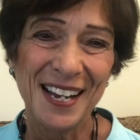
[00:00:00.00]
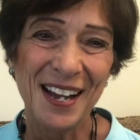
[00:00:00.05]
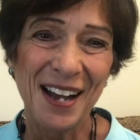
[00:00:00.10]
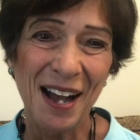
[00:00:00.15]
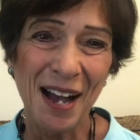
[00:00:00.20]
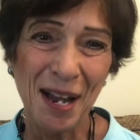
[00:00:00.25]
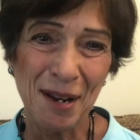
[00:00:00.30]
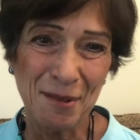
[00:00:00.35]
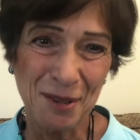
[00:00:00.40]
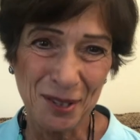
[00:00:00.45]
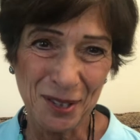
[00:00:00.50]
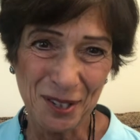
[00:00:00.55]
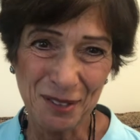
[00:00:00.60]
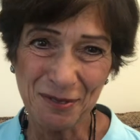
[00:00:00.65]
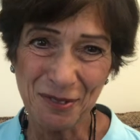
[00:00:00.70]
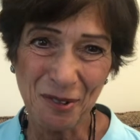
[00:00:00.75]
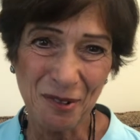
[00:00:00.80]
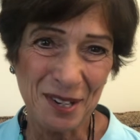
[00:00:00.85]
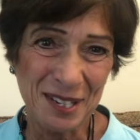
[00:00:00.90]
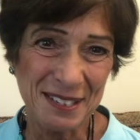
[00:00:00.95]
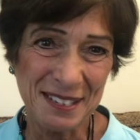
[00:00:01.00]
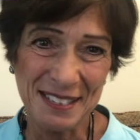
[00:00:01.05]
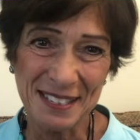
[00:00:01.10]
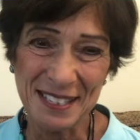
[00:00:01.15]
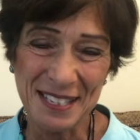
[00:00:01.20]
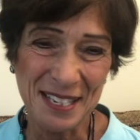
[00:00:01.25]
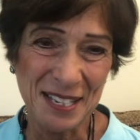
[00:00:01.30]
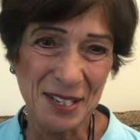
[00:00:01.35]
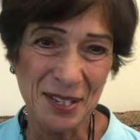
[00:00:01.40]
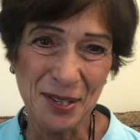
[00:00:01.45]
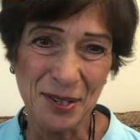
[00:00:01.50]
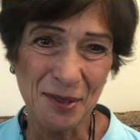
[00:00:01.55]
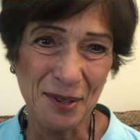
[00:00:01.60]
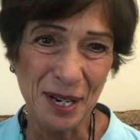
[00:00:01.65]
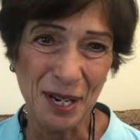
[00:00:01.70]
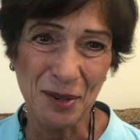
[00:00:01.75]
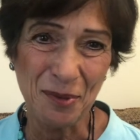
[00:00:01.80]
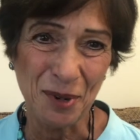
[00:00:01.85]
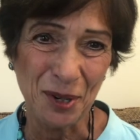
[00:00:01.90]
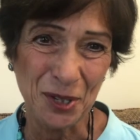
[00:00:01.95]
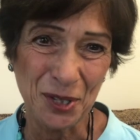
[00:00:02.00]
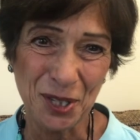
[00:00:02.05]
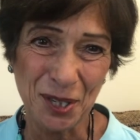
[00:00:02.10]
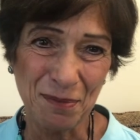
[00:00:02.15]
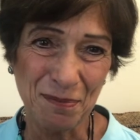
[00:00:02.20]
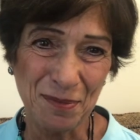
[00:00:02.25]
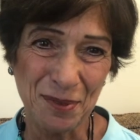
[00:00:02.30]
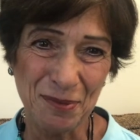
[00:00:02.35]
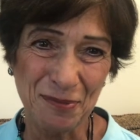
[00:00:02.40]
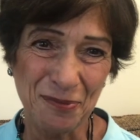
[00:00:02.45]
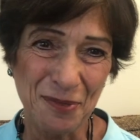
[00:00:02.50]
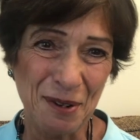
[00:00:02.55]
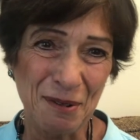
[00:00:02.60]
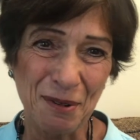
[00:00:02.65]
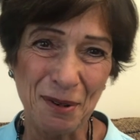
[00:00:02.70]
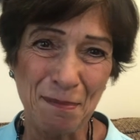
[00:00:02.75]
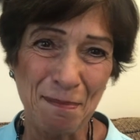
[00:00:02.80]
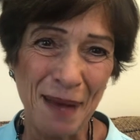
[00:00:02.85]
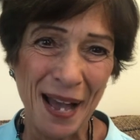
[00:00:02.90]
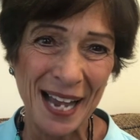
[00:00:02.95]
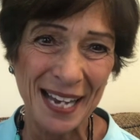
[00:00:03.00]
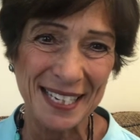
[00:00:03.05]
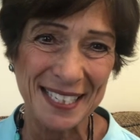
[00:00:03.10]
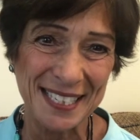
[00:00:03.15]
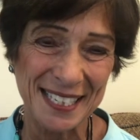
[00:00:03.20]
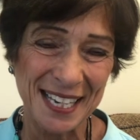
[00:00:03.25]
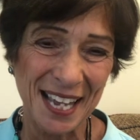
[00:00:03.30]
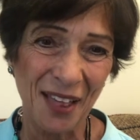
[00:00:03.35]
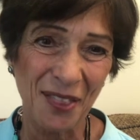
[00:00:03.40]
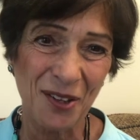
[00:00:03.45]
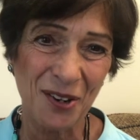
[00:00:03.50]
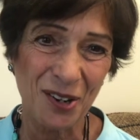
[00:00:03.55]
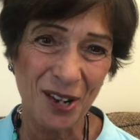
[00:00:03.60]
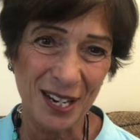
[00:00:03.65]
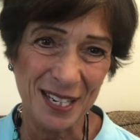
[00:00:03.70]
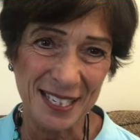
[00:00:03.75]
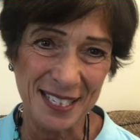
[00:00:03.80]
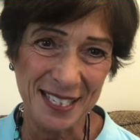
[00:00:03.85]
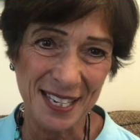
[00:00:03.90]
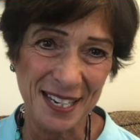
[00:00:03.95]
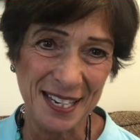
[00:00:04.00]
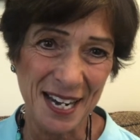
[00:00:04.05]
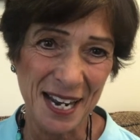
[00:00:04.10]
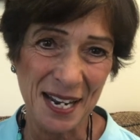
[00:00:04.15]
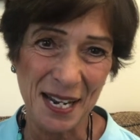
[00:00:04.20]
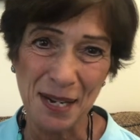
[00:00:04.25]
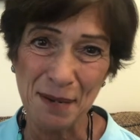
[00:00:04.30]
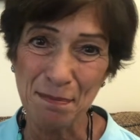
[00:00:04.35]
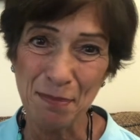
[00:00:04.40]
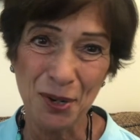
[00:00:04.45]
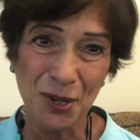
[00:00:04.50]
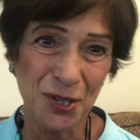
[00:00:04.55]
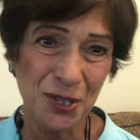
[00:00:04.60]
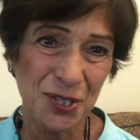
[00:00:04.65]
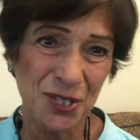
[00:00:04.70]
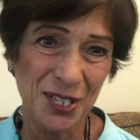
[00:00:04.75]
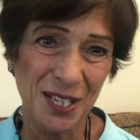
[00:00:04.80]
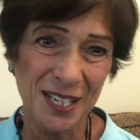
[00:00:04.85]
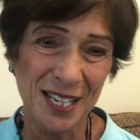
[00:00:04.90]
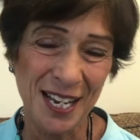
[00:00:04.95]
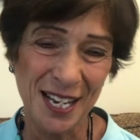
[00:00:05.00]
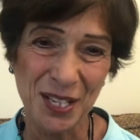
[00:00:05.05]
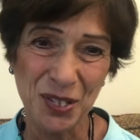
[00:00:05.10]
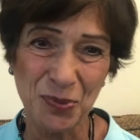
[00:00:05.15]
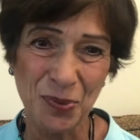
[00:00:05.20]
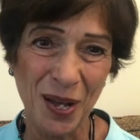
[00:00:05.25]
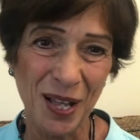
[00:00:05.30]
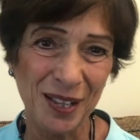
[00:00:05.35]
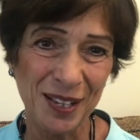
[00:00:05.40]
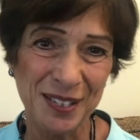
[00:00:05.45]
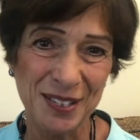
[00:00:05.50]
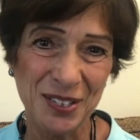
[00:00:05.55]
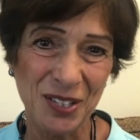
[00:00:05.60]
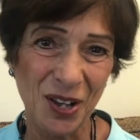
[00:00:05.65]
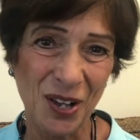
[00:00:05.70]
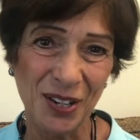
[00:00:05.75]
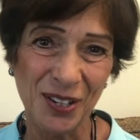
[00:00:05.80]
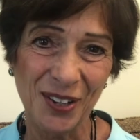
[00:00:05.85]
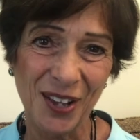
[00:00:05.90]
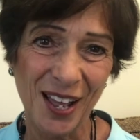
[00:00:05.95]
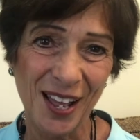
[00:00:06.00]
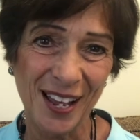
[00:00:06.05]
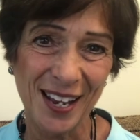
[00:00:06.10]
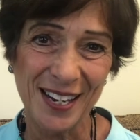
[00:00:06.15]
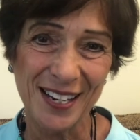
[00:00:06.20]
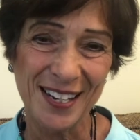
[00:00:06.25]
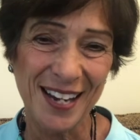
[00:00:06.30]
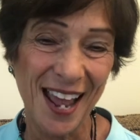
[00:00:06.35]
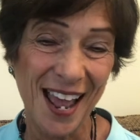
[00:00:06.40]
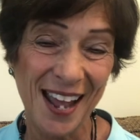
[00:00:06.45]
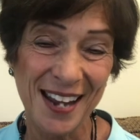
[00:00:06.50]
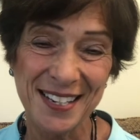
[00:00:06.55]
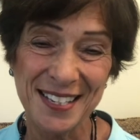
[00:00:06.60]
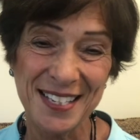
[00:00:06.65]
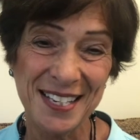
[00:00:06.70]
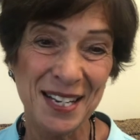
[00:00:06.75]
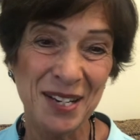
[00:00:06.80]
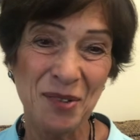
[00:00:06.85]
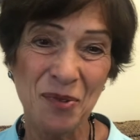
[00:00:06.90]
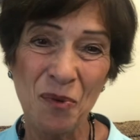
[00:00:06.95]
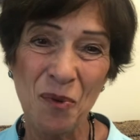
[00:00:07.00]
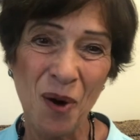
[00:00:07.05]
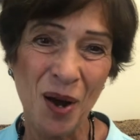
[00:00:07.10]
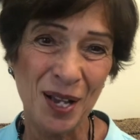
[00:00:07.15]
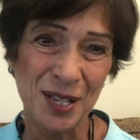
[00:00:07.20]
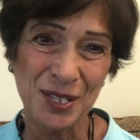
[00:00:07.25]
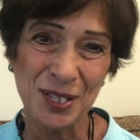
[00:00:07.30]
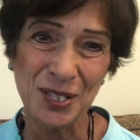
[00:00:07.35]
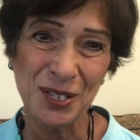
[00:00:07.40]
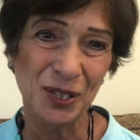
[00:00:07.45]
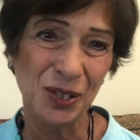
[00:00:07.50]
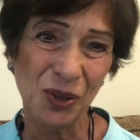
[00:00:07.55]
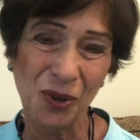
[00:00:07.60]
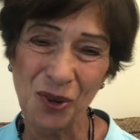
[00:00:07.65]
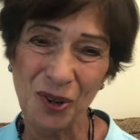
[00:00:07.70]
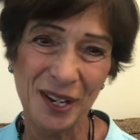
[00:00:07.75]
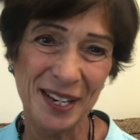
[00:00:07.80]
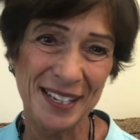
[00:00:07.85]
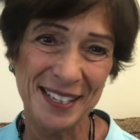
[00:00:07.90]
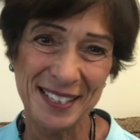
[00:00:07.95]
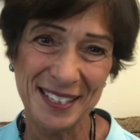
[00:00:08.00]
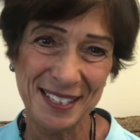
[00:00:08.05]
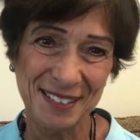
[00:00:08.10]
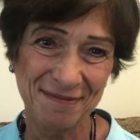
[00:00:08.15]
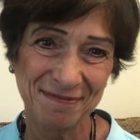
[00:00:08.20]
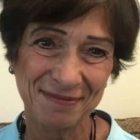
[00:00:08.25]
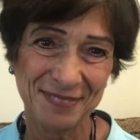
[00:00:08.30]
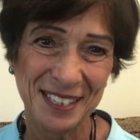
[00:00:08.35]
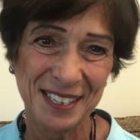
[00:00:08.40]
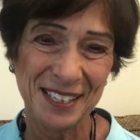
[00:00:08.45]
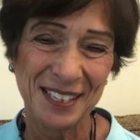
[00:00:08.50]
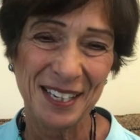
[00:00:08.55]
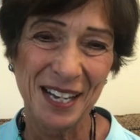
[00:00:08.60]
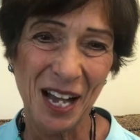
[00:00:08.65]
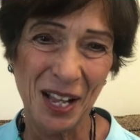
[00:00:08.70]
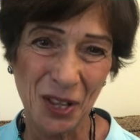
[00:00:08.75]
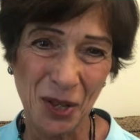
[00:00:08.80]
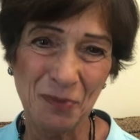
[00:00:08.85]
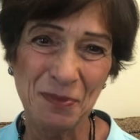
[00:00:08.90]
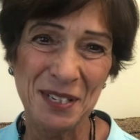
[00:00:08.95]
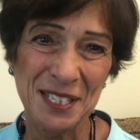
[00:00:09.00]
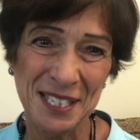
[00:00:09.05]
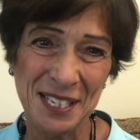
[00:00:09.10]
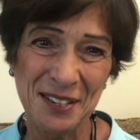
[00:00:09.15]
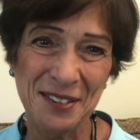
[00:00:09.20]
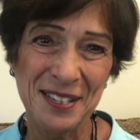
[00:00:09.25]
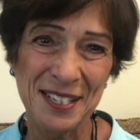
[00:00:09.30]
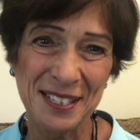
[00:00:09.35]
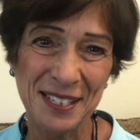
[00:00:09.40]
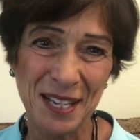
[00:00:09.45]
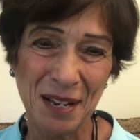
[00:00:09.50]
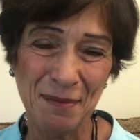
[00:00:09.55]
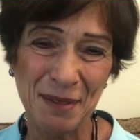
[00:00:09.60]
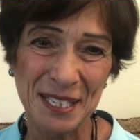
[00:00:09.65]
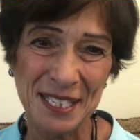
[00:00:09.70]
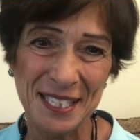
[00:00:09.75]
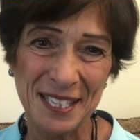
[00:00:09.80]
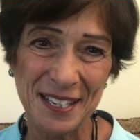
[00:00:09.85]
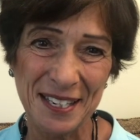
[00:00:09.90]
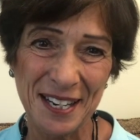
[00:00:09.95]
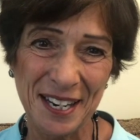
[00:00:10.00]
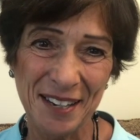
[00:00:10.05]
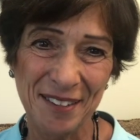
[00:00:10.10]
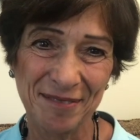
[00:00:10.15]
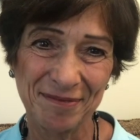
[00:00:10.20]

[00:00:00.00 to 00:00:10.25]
I will look forward to seeing you in worship. We were back together on Sunday in person as well as online, and it was glorious. I'll hope to see you this coming Sunday.